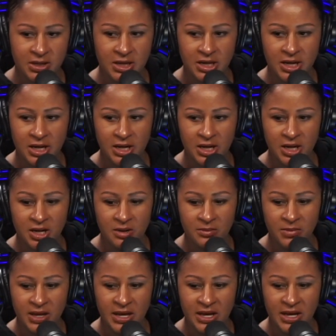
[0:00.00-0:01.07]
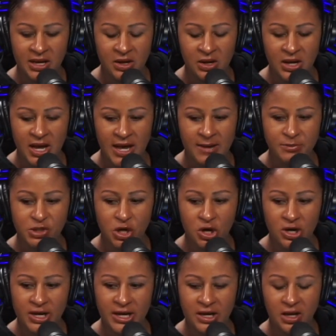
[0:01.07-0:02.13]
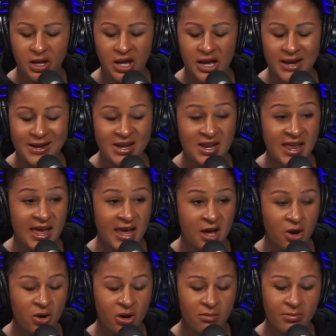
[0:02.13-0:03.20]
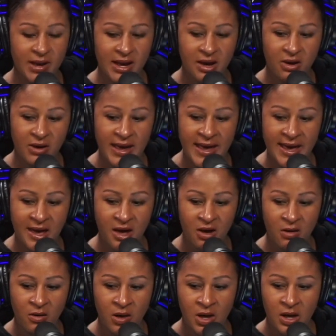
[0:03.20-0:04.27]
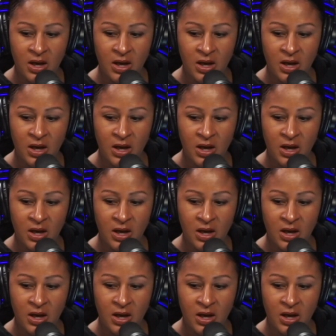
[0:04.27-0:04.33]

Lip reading: and I'm talking a lot now about how